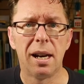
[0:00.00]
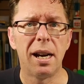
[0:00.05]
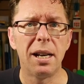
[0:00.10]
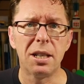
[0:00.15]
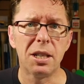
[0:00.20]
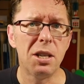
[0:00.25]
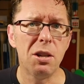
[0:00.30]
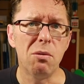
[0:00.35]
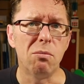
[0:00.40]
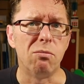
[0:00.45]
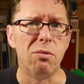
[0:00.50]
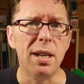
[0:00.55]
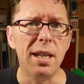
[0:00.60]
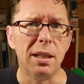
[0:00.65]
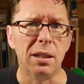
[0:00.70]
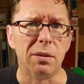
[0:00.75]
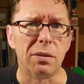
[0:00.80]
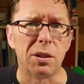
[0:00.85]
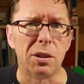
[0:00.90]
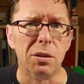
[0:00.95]
It's not
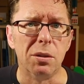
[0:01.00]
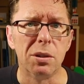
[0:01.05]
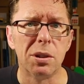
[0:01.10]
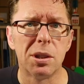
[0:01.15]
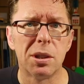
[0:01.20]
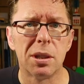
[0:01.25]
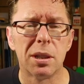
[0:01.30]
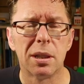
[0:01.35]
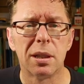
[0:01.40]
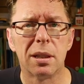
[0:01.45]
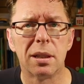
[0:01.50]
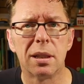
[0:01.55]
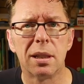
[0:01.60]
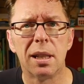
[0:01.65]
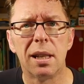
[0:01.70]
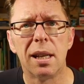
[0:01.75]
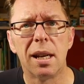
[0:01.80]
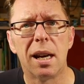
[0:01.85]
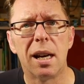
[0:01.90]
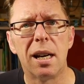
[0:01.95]
real, of course.
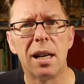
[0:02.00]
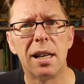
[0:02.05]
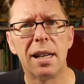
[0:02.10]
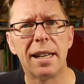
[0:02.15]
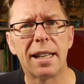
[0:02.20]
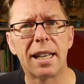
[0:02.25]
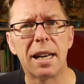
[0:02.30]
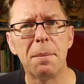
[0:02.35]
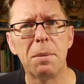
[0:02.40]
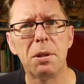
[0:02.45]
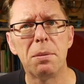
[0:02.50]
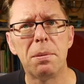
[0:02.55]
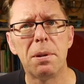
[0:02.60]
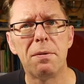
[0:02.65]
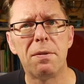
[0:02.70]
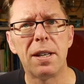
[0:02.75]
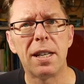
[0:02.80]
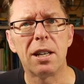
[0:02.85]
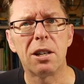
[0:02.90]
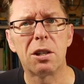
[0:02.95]
It comes from
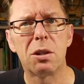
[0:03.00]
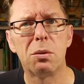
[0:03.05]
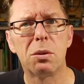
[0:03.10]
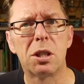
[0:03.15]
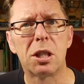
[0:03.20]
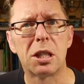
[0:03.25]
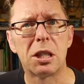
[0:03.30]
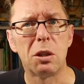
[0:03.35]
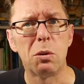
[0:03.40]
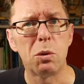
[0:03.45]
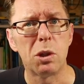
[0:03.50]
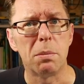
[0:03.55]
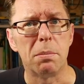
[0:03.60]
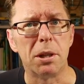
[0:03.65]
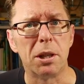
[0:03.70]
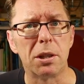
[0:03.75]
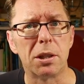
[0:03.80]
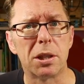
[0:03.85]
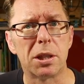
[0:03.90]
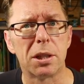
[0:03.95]
a video called
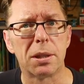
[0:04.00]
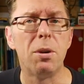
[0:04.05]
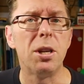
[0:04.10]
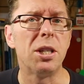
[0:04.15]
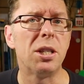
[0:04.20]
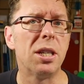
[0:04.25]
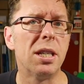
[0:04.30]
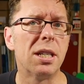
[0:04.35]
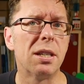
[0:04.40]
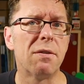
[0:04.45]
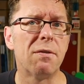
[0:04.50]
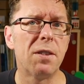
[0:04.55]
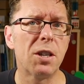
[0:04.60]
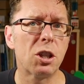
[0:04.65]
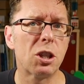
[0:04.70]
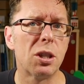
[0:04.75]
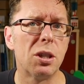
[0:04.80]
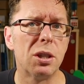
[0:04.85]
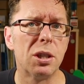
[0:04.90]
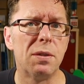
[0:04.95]
Slaughterbots, which is a
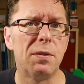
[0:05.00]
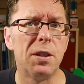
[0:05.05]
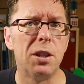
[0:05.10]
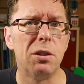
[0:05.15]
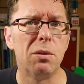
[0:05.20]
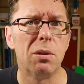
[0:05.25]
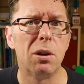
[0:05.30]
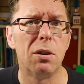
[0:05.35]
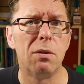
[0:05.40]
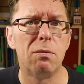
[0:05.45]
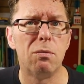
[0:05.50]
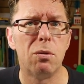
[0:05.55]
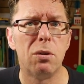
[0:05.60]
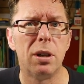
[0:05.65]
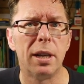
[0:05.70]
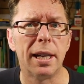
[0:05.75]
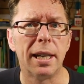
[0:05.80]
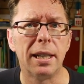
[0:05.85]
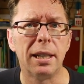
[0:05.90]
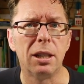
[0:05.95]
fictionalized view of
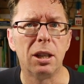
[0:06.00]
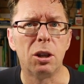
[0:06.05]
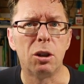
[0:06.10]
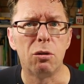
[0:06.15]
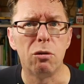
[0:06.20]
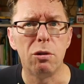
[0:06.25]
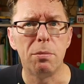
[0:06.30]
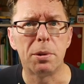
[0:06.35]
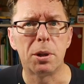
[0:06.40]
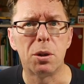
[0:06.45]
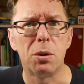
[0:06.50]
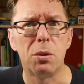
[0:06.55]
what a group